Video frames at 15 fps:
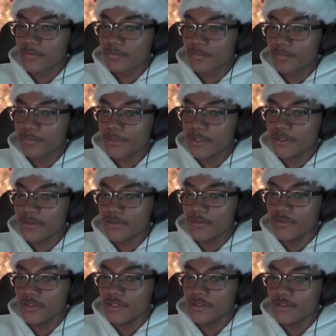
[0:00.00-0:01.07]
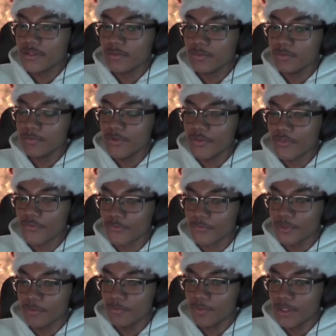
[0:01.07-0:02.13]
But then it would be three
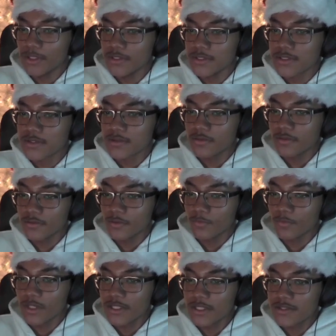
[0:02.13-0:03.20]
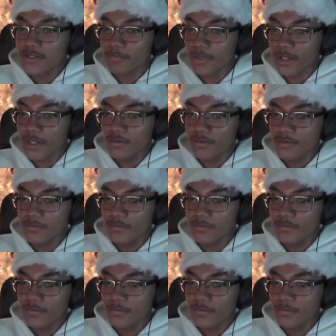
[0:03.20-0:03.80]
whites. Do the whites matter?